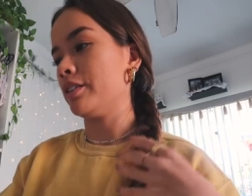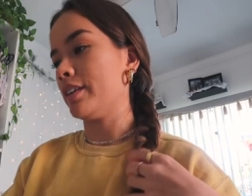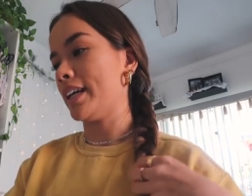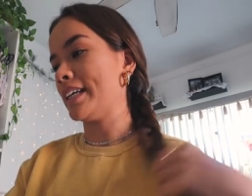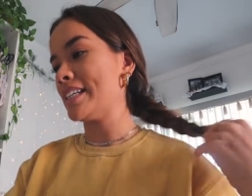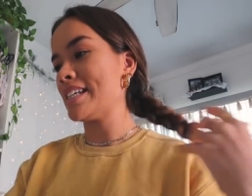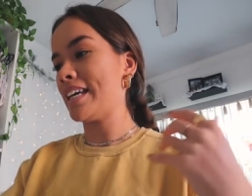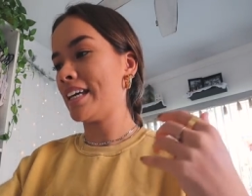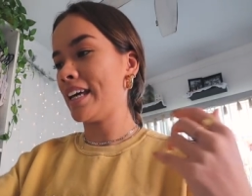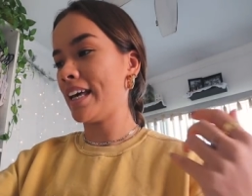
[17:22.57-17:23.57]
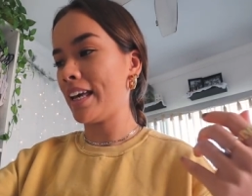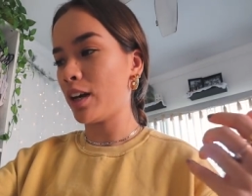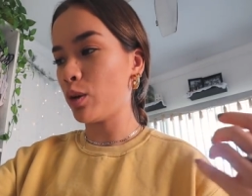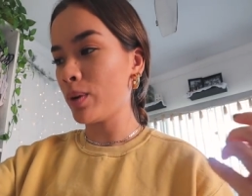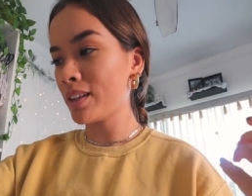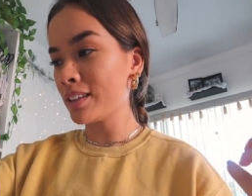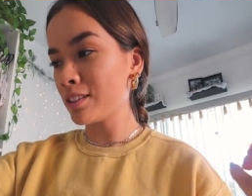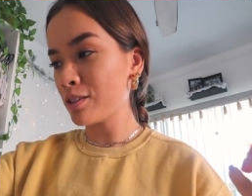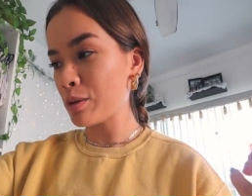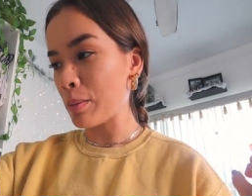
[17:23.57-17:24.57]
All right, gonna take a quick
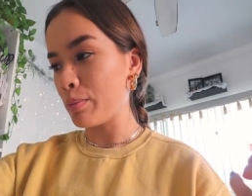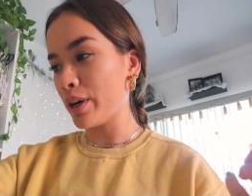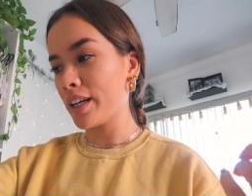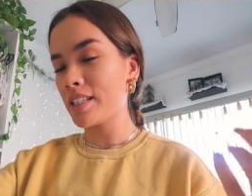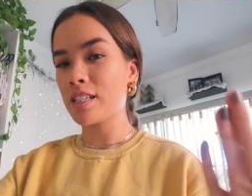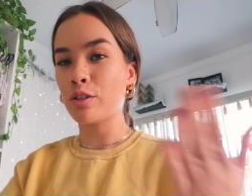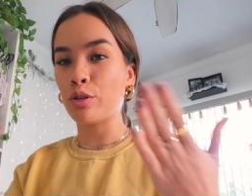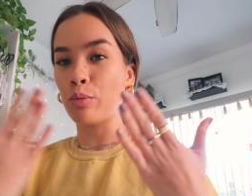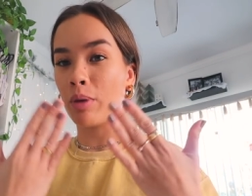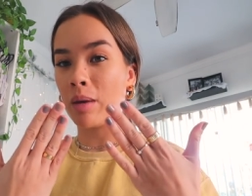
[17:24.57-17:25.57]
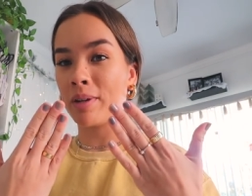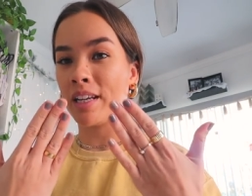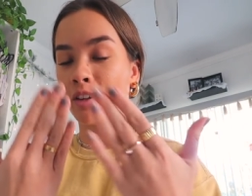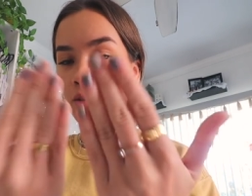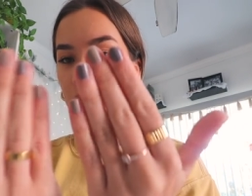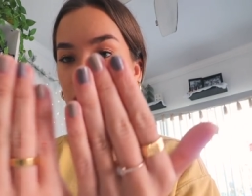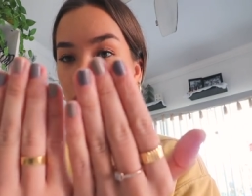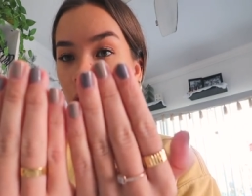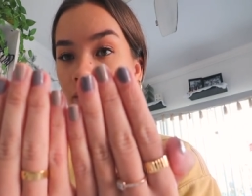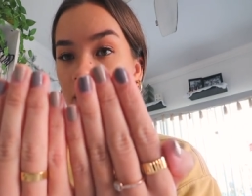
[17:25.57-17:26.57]
little break to paint my nails because
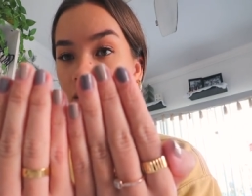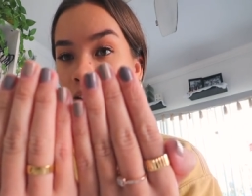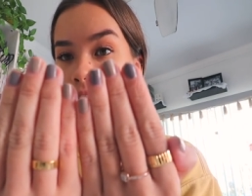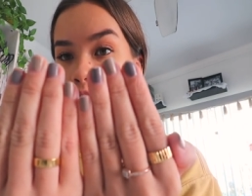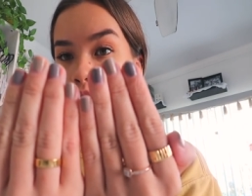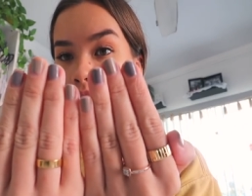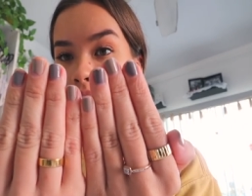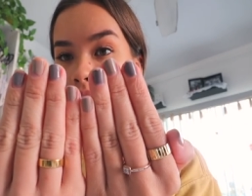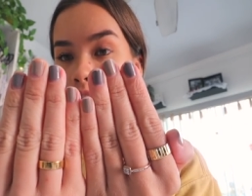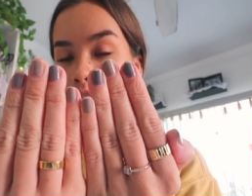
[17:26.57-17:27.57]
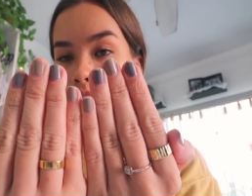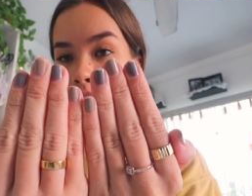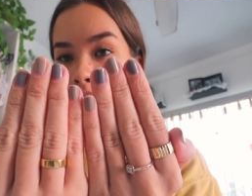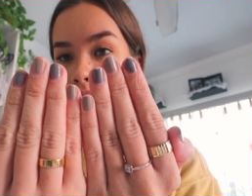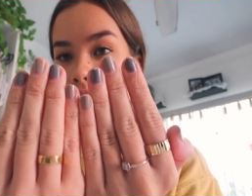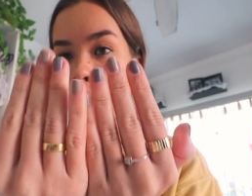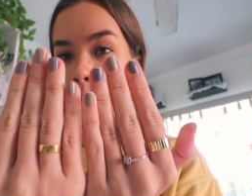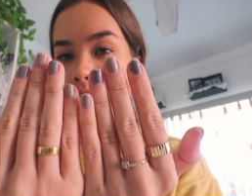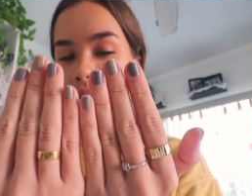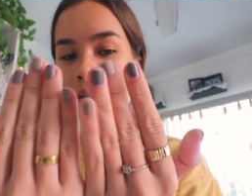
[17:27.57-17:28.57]
obviously they're looking a little crazy. I
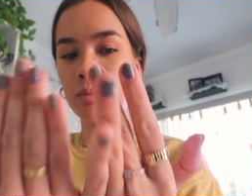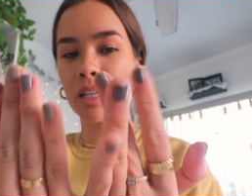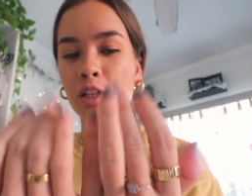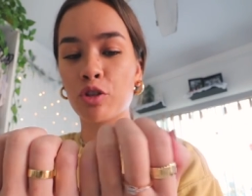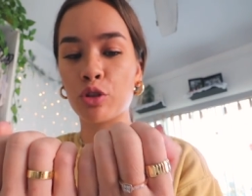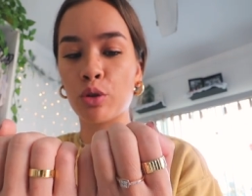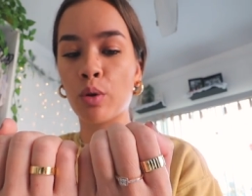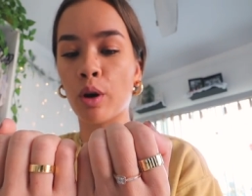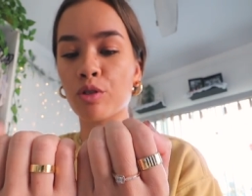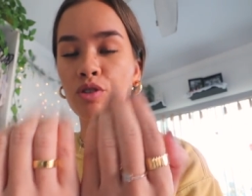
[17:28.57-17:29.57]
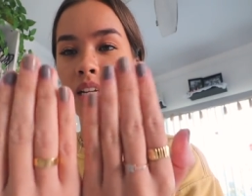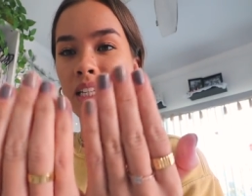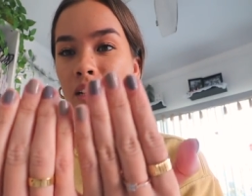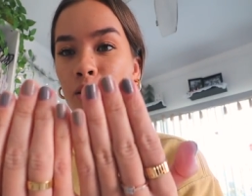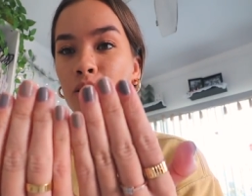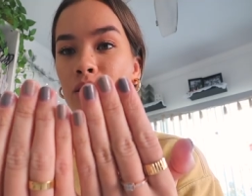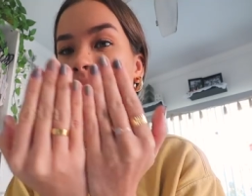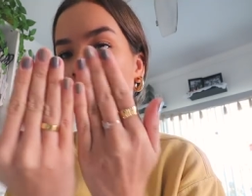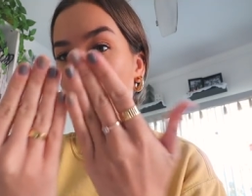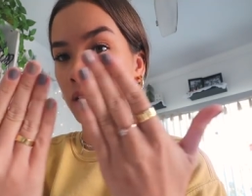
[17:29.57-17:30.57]
painted them like two alternating colors
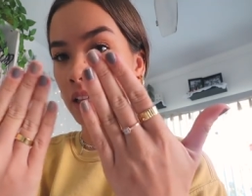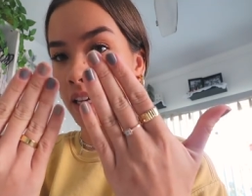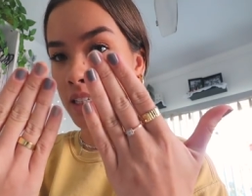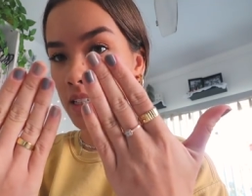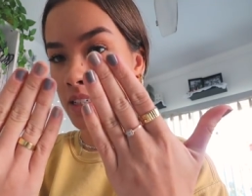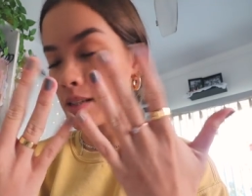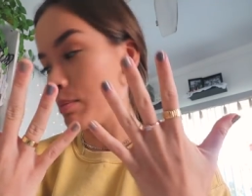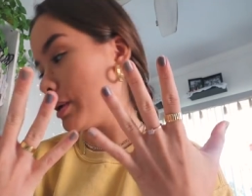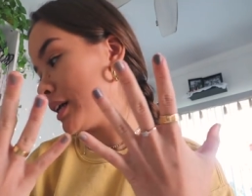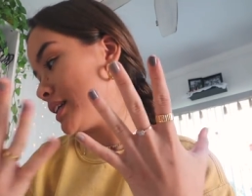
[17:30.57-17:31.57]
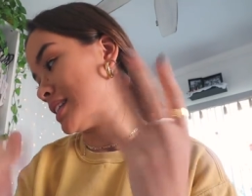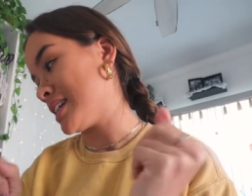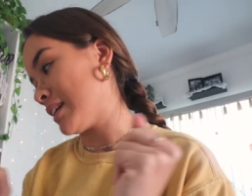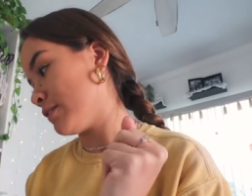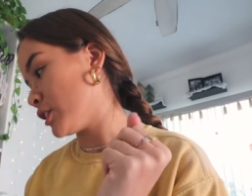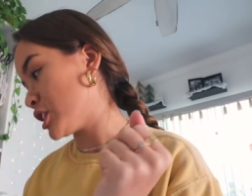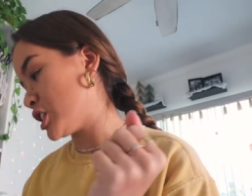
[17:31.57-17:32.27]
and I really liked it, but it's time for a